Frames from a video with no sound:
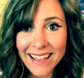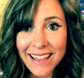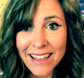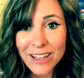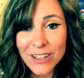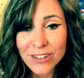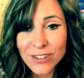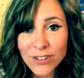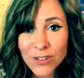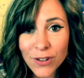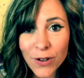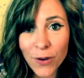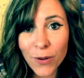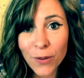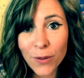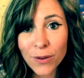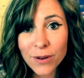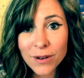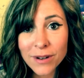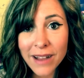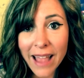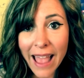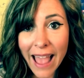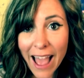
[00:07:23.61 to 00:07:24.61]
So
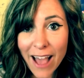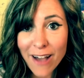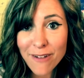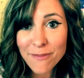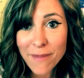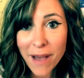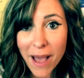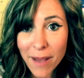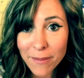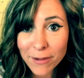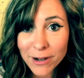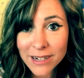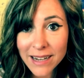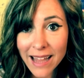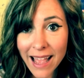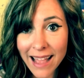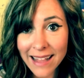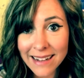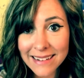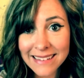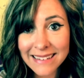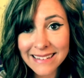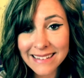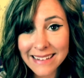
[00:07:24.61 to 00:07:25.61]
have mom or
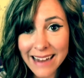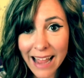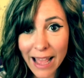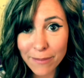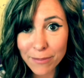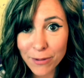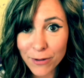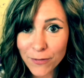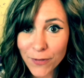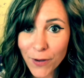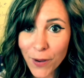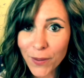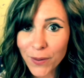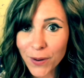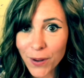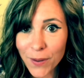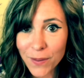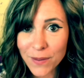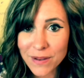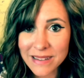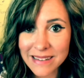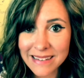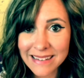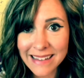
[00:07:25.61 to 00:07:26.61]
dad snap a photo
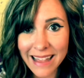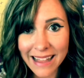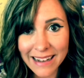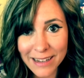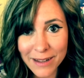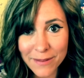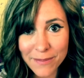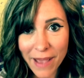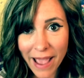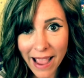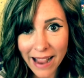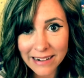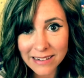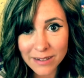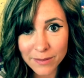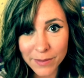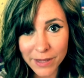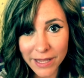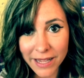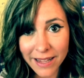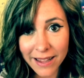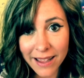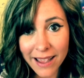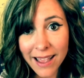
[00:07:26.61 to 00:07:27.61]
and send it back to
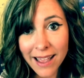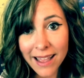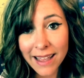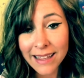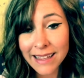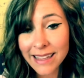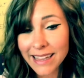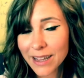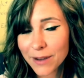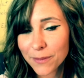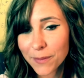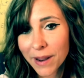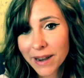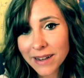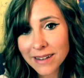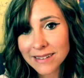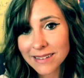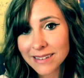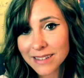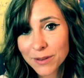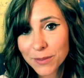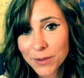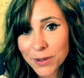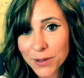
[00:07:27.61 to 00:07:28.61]
me. Can't wait to
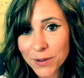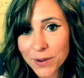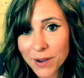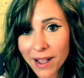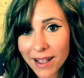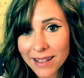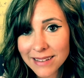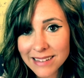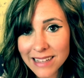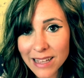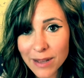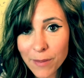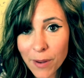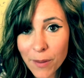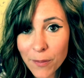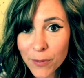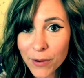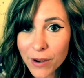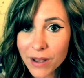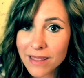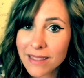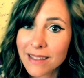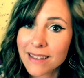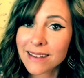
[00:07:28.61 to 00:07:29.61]
see what you guys come up
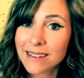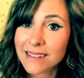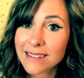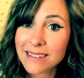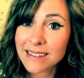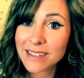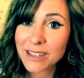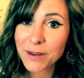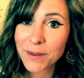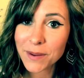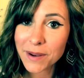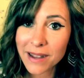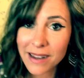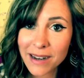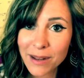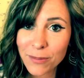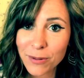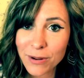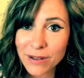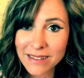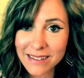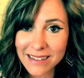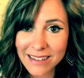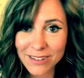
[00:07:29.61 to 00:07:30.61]
with. See you again at
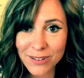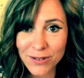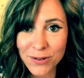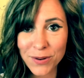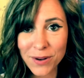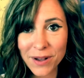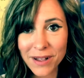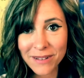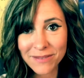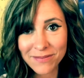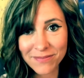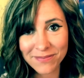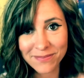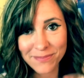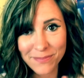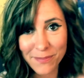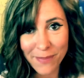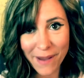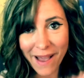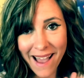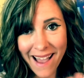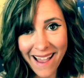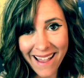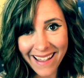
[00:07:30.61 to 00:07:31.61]
Princess School.
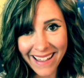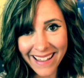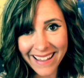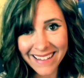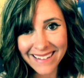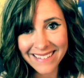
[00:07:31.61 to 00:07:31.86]
Bye.